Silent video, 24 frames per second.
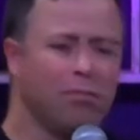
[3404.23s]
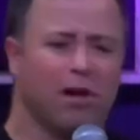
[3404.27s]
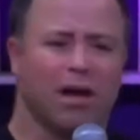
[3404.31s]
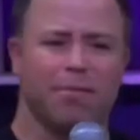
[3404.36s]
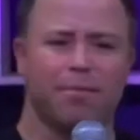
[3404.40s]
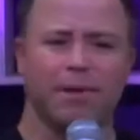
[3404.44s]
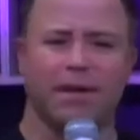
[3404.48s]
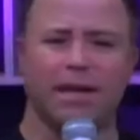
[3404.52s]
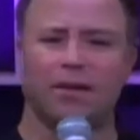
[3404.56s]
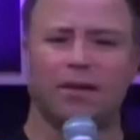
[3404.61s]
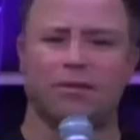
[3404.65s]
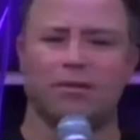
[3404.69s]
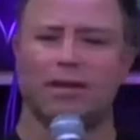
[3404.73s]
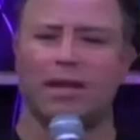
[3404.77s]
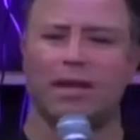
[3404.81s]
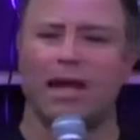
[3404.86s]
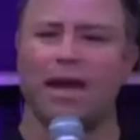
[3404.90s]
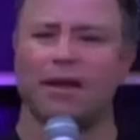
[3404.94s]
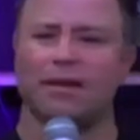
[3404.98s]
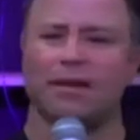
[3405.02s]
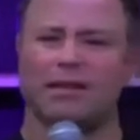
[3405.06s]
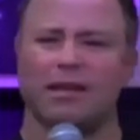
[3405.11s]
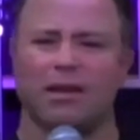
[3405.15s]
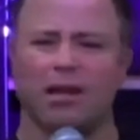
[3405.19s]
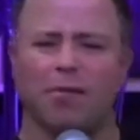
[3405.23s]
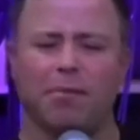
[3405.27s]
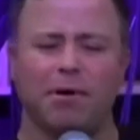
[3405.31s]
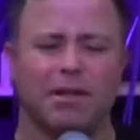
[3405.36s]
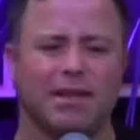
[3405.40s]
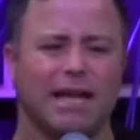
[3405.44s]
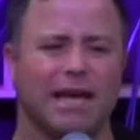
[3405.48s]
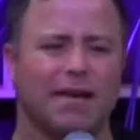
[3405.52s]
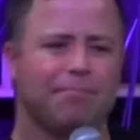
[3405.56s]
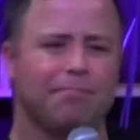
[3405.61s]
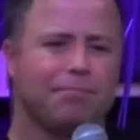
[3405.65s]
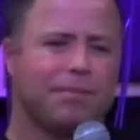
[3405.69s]
might be here today and say, yeah,
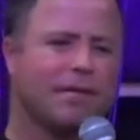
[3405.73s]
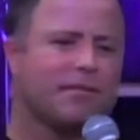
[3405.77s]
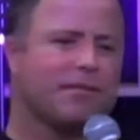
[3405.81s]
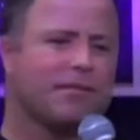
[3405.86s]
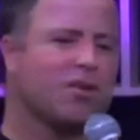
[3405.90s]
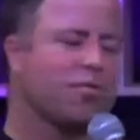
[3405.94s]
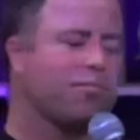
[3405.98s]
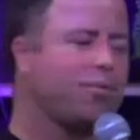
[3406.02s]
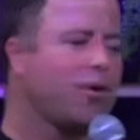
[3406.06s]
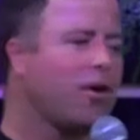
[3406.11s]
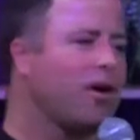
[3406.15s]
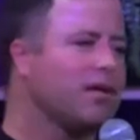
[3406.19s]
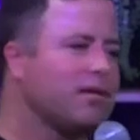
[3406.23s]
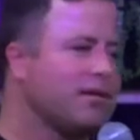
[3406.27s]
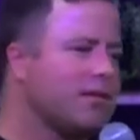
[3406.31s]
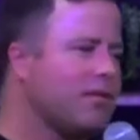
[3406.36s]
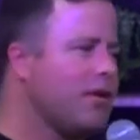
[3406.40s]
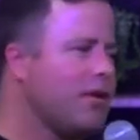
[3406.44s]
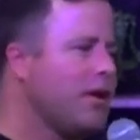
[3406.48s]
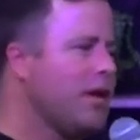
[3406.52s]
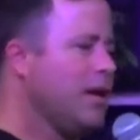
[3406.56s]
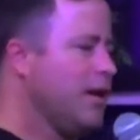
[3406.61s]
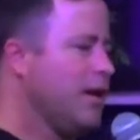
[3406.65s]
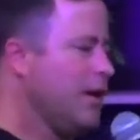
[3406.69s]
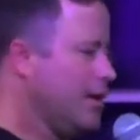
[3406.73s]
but that business partner